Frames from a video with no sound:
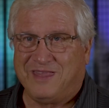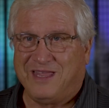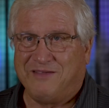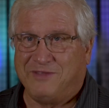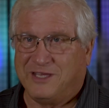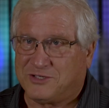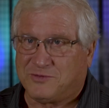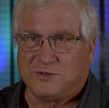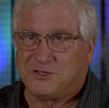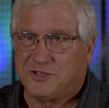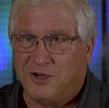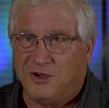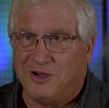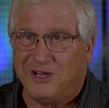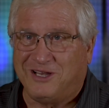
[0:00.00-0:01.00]
this was
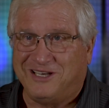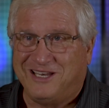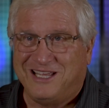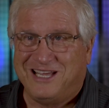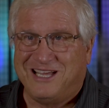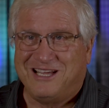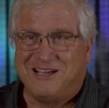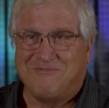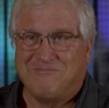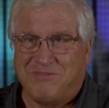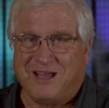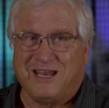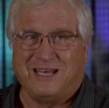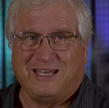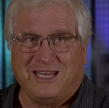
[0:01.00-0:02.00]
good,
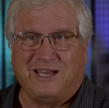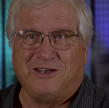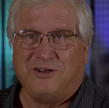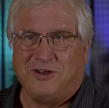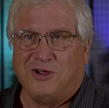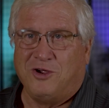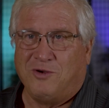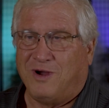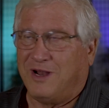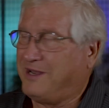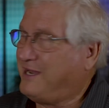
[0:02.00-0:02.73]
but it didn't do what